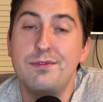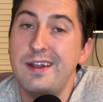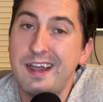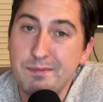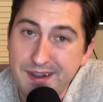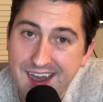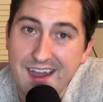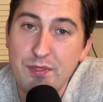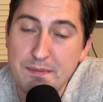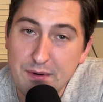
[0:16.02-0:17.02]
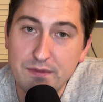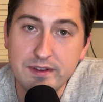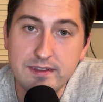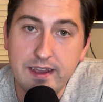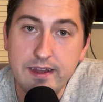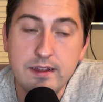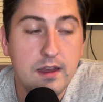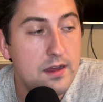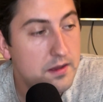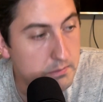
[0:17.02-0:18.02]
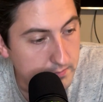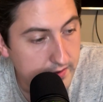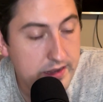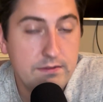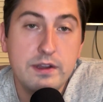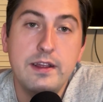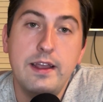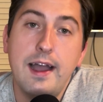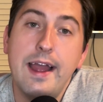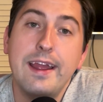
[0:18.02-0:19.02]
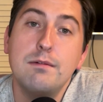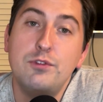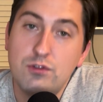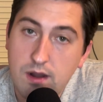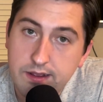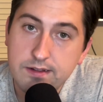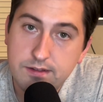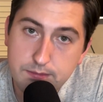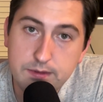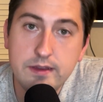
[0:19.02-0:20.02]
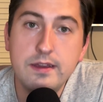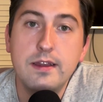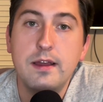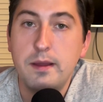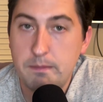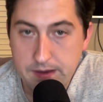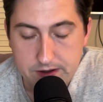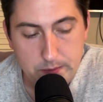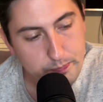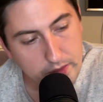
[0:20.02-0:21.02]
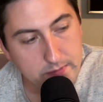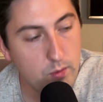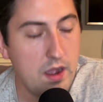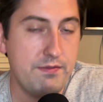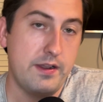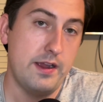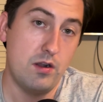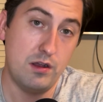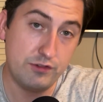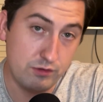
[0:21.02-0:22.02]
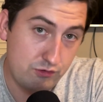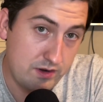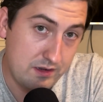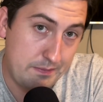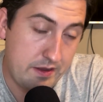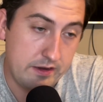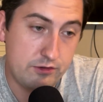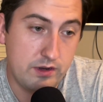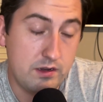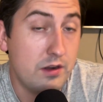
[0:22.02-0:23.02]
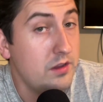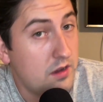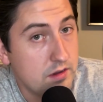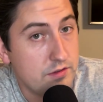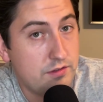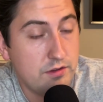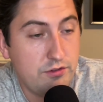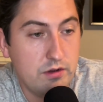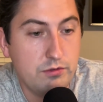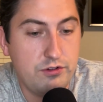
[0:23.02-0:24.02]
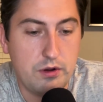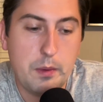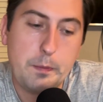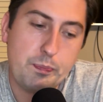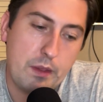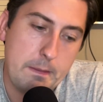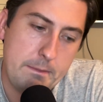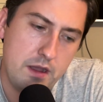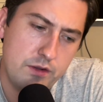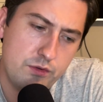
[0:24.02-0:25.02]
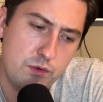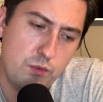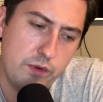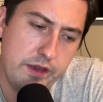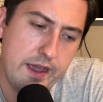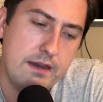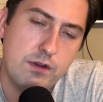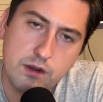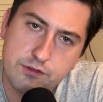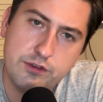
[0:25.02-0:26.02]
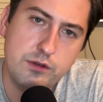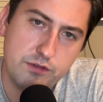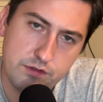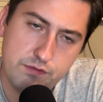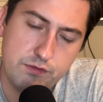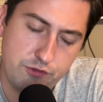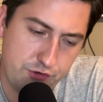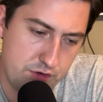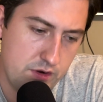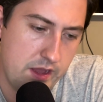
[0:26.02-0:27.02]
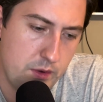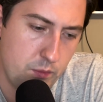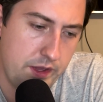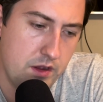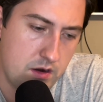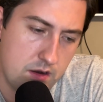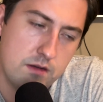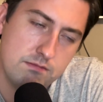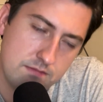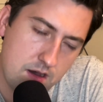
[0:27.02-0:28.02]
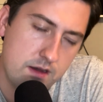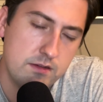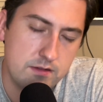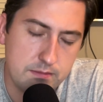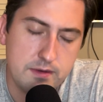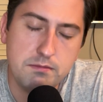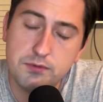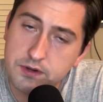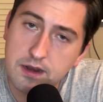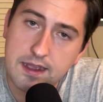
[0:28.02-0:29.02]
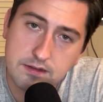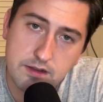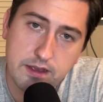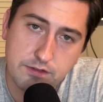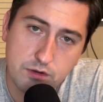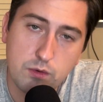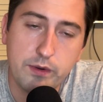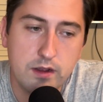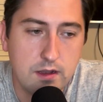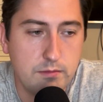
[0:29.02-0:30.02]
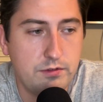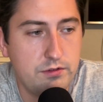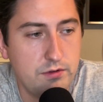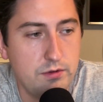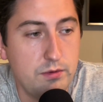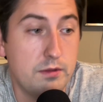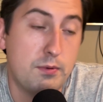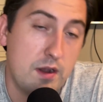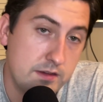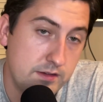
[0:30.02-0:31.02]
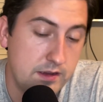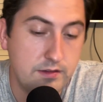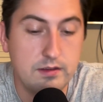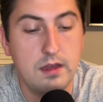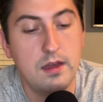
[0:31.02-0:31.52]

and I'm not the perfect dad, but every day I am trying to be better. My wife and I are also trying to potty train our youngest, Jojo, but we have our excuses for sure, and we are honestly being pretty lackadaisical when it comes to the process,